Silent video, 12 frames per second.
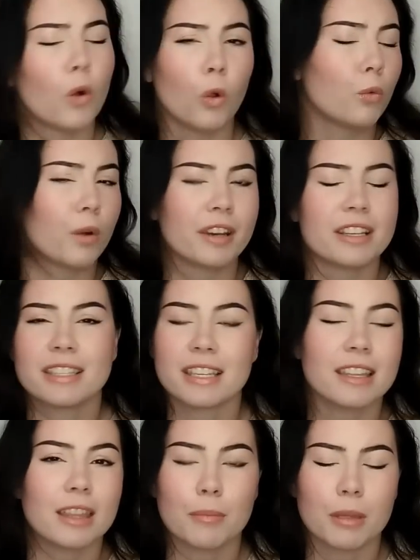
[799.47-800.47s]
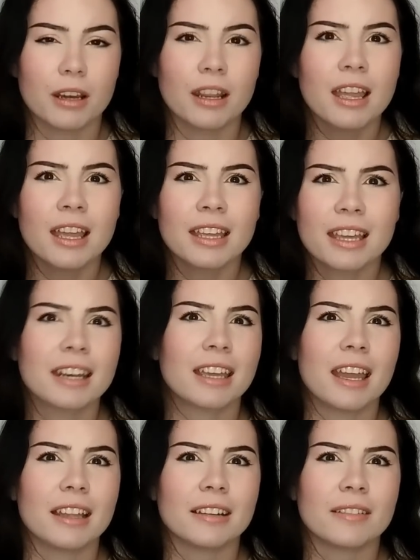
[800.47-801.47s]
we've already seen them in yet
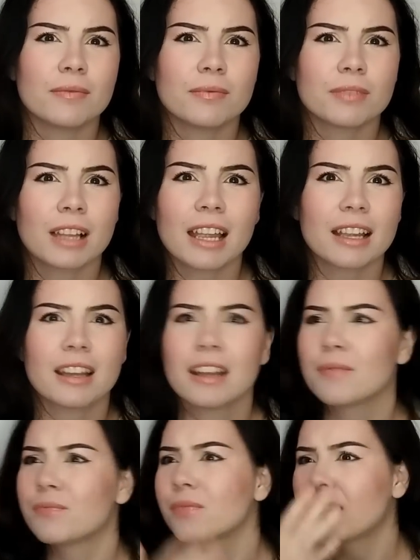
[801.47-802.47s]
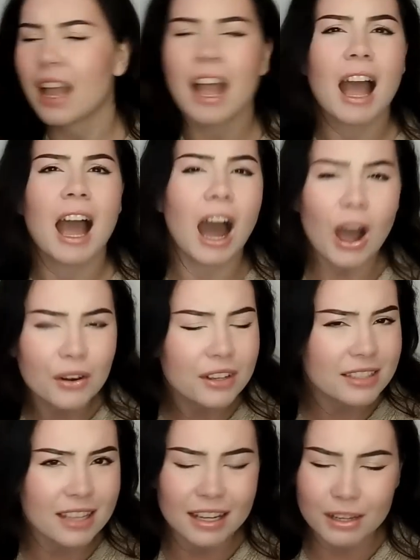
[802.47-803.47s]
again. Like, how
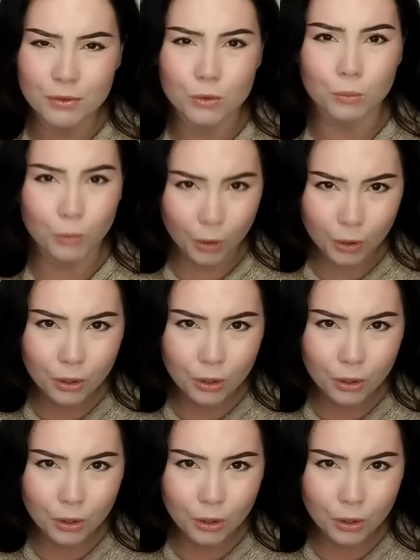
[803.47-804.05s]
does that even